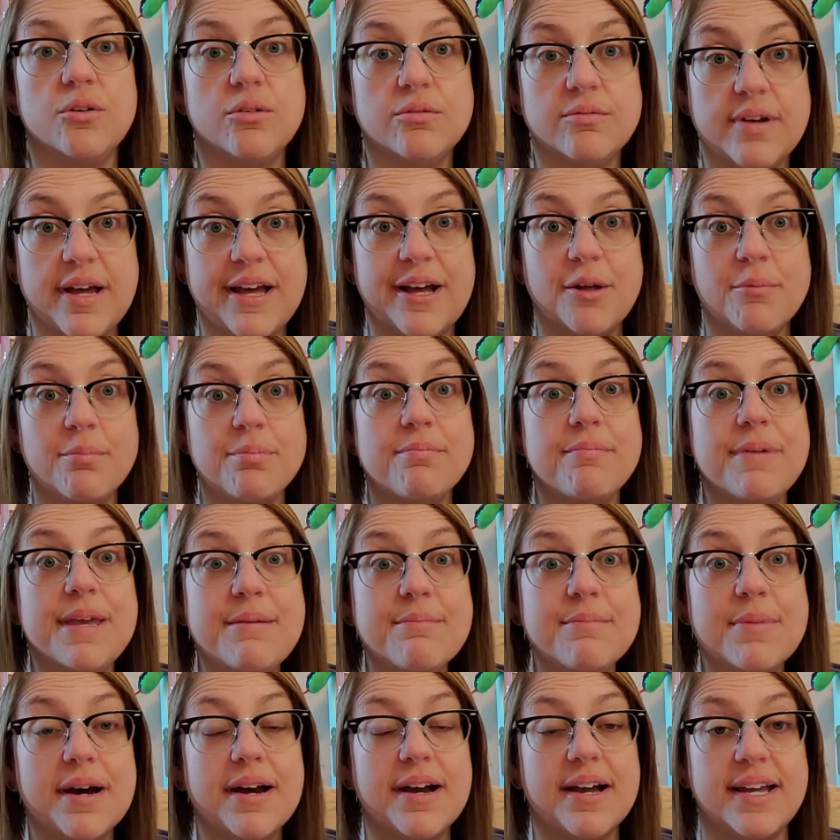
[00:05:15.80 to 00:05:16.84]
help me.
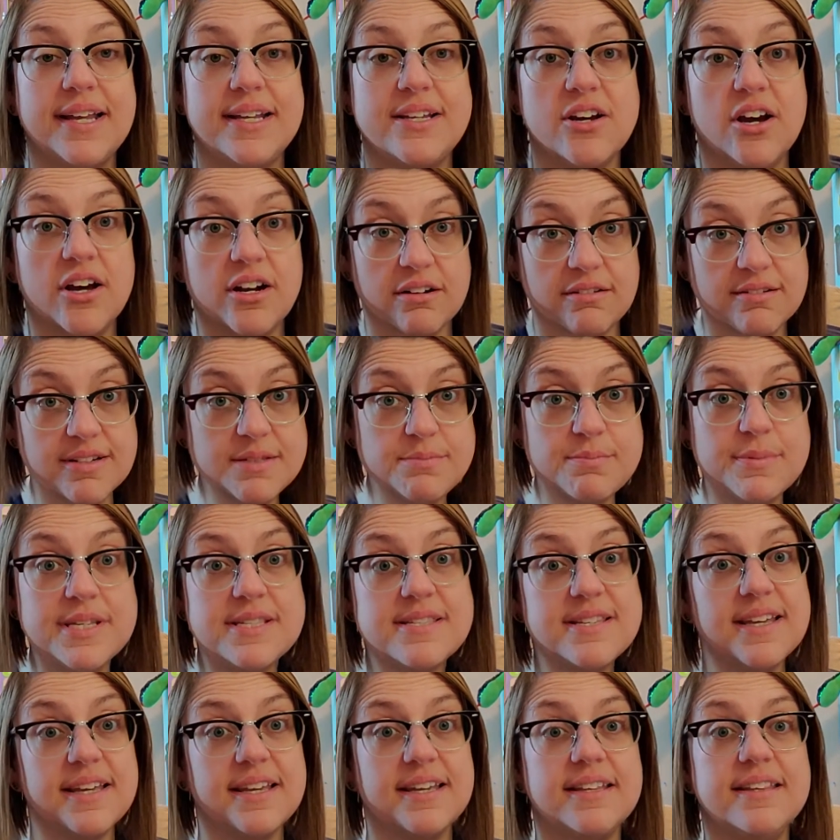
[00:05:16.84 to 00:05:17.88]
My daughter is
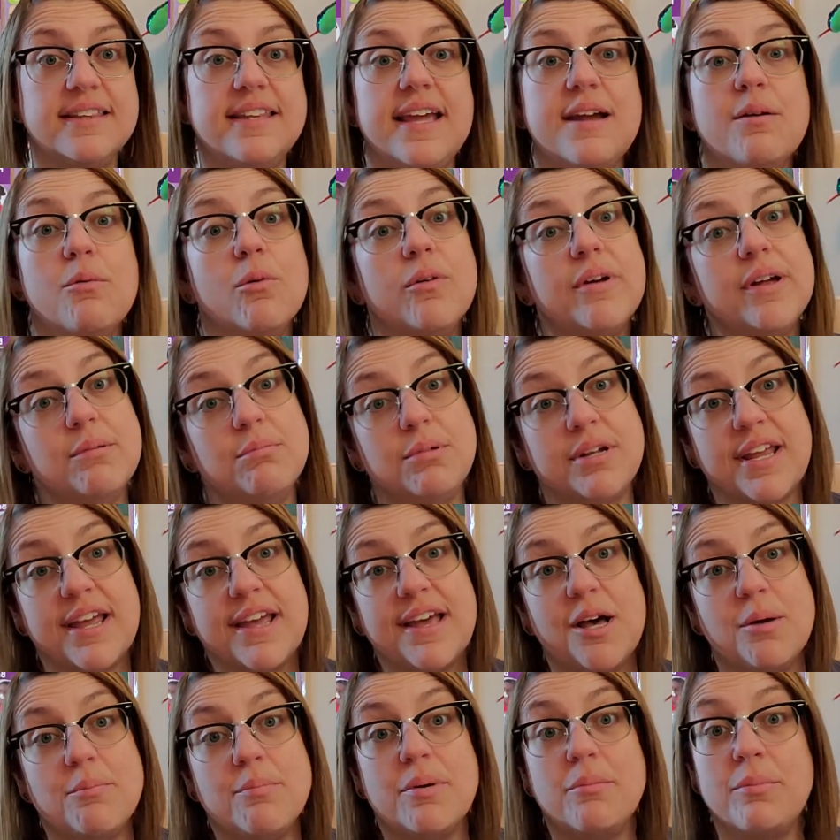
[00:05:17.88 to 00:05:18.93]
missing. And they were able to
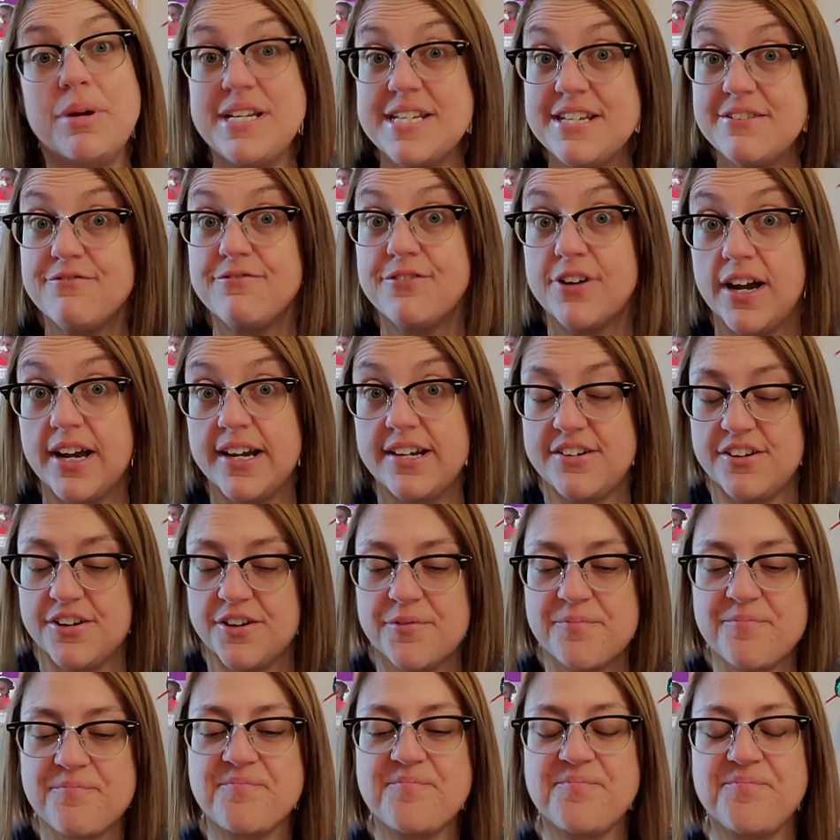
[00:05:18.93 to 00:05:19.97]
help. And we did find her.